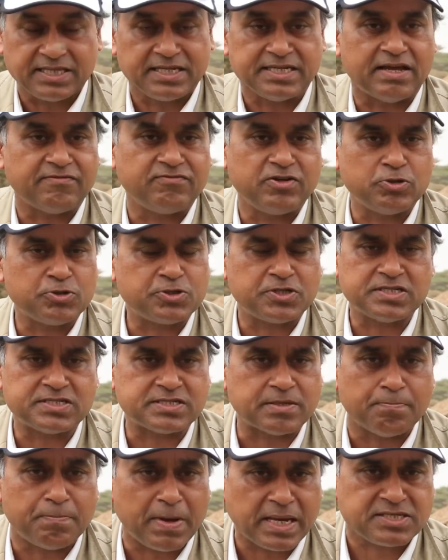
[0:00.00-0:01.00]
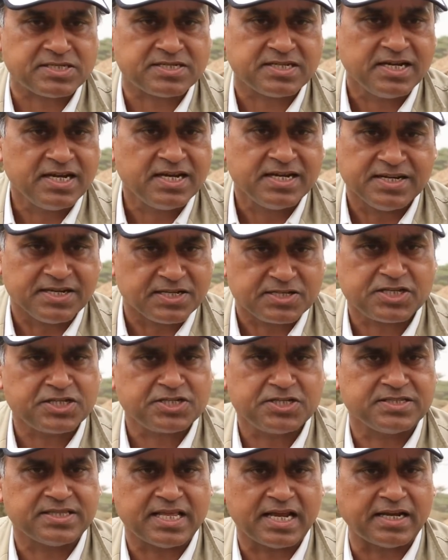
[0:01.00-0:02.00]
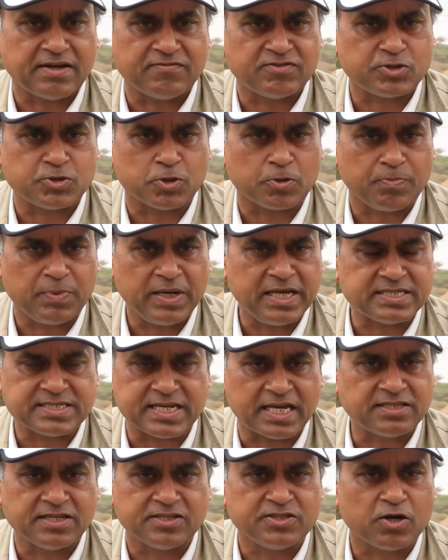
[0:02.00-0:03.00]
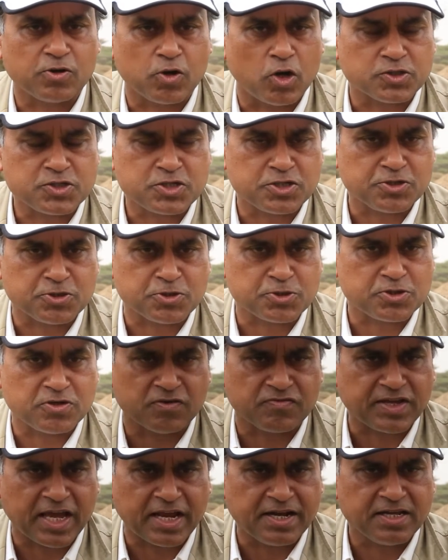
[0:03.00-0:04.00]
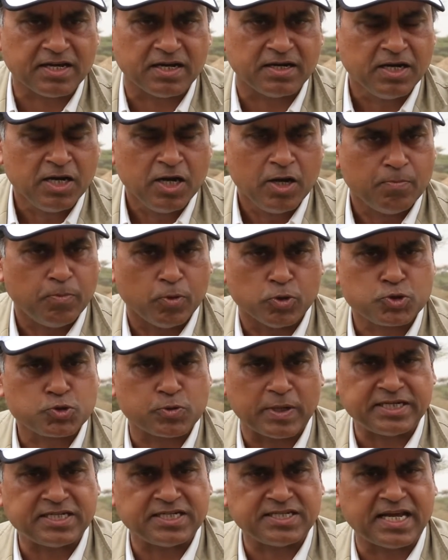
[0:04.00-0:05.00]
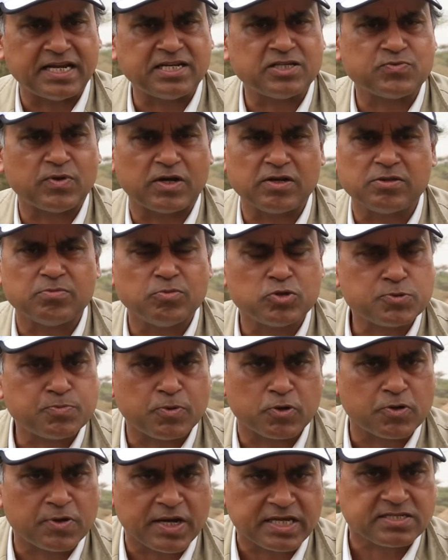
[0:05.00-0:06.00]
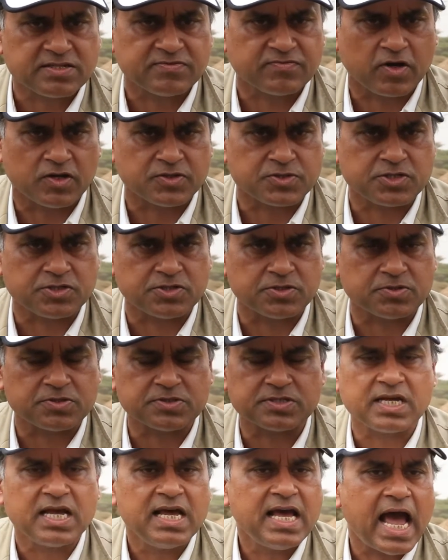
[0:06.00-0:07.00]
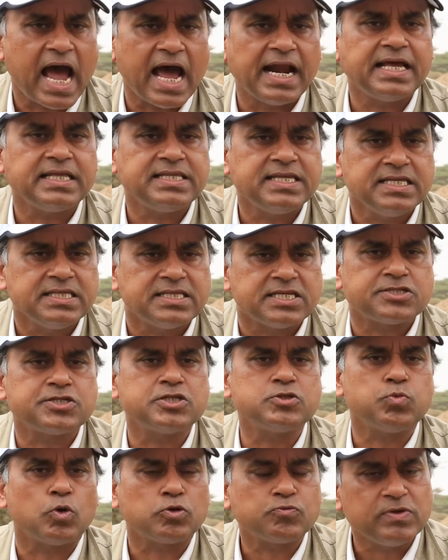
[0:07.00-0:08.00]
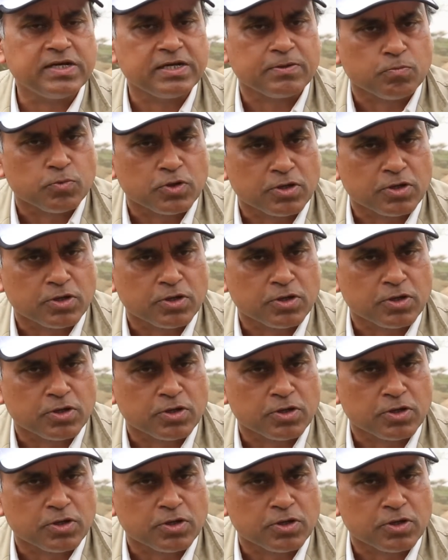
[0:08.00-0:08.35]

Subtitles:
think devolution is the best decision that ever took place. I think the Constitution of Kenya post 2010 is one of the most progressive constitutions. And I think this is what will